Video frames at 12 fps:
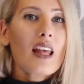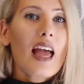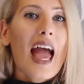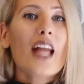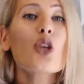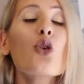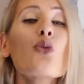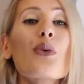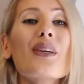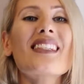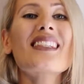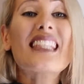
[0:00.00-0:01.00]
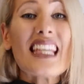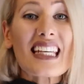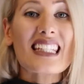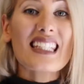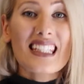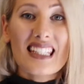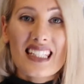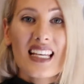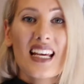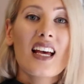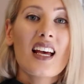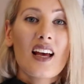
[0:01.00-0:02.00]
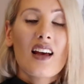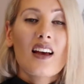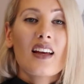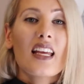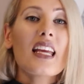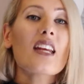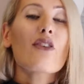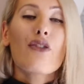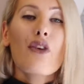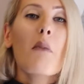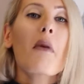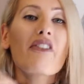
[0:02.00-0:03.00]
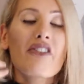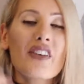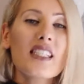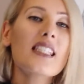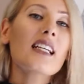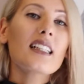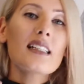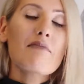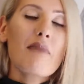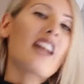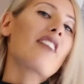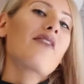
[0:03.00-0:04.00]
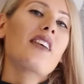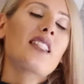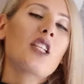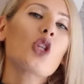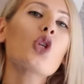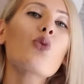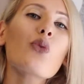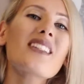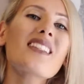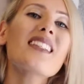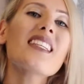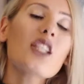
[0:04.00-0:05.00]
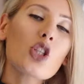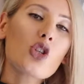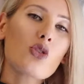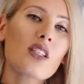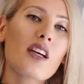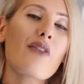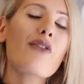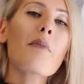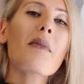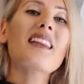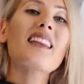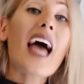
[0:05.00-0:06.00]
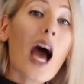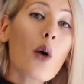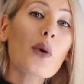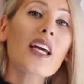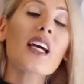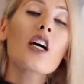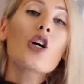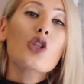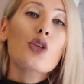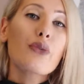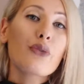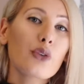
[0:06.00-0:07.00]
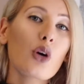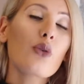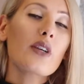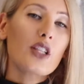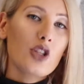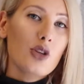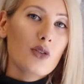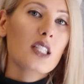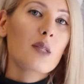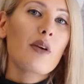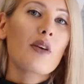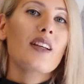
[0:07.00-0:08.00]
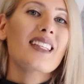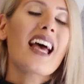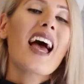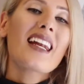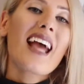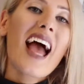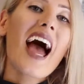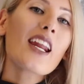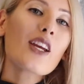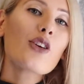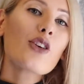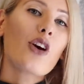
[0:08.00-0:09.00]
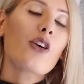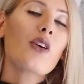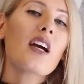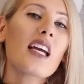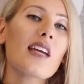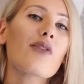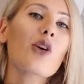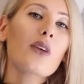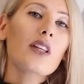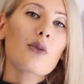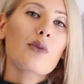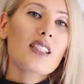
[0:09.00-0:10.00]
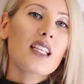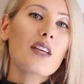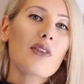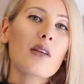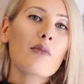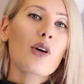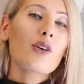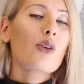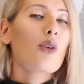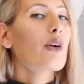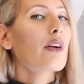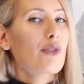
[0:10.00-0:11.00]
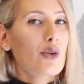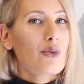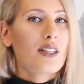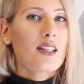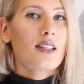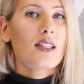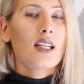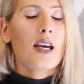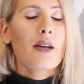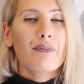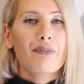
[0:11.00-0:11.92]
And you resist it from physically manifesting. You resist yourself from allowing it to flow into your experience. Now, how do you know if you're in the receiving mode or if you're resisting it?